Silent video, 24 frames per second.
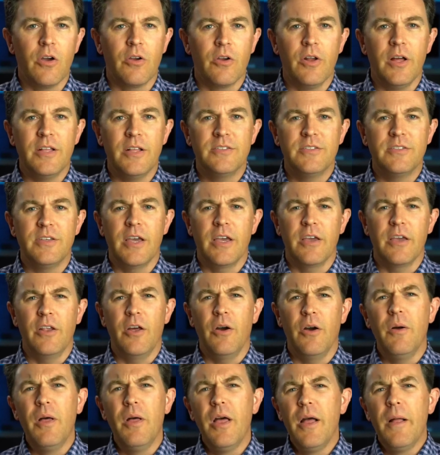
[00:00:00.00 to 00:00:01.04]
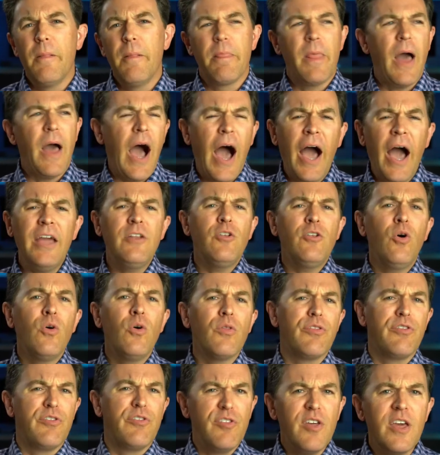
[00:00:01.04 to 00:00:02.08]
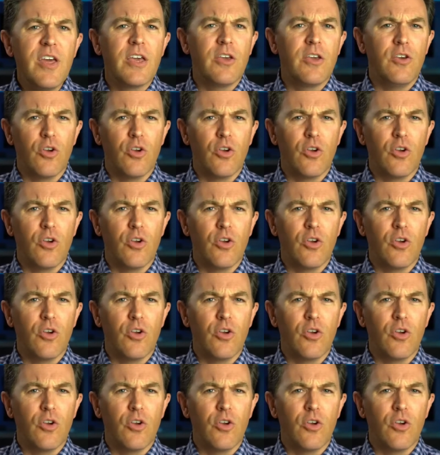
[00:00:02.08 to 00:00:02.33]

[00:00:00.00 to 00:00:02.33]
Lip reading: You're not saying, I don't think